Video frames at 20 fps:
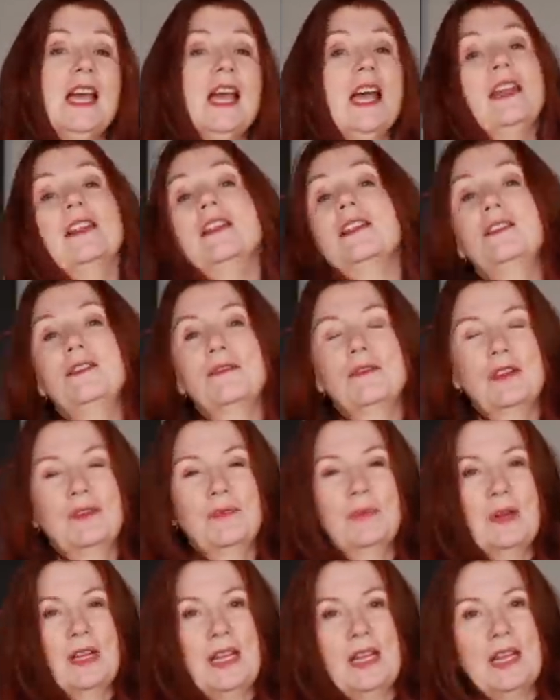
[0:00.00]
And I thought
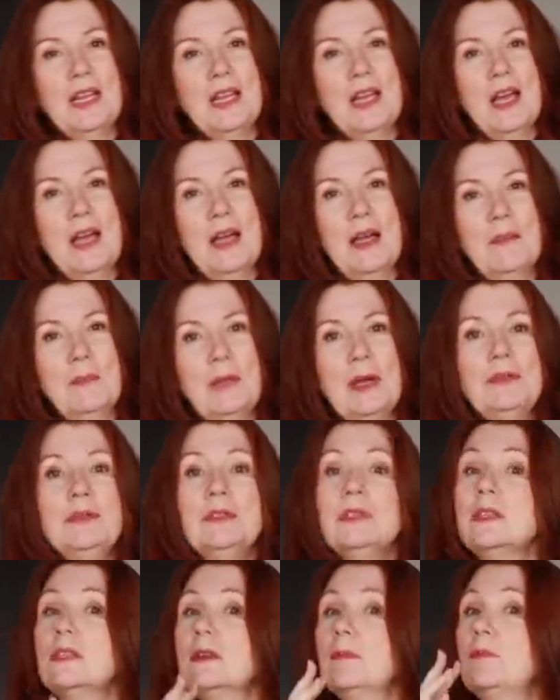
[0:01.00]
if we uh,
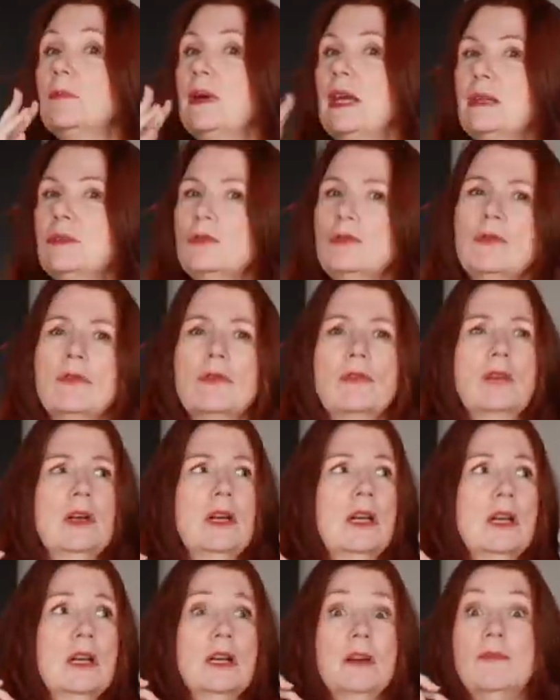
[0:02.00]
posted a picture or
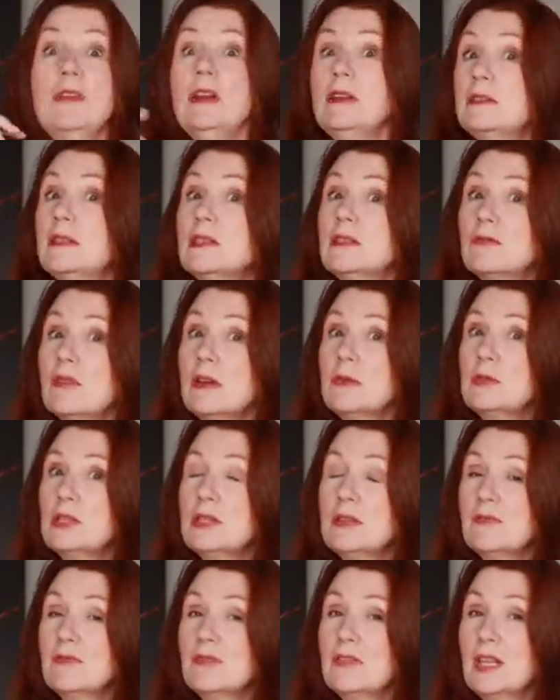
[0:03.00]
a written
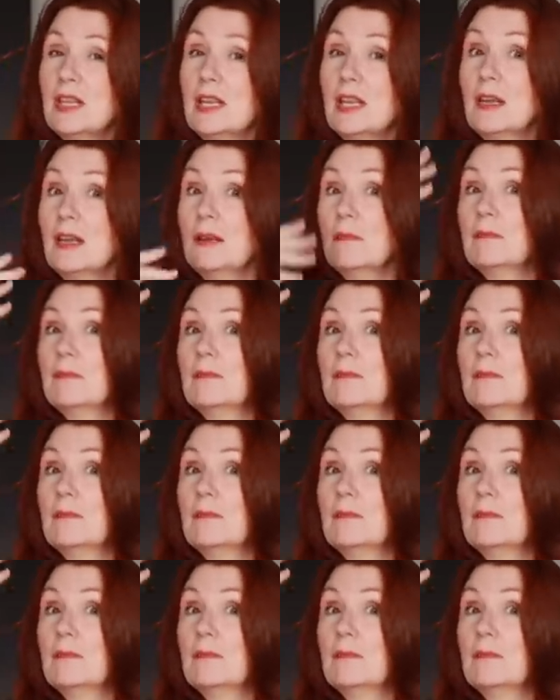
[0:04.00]
description of the,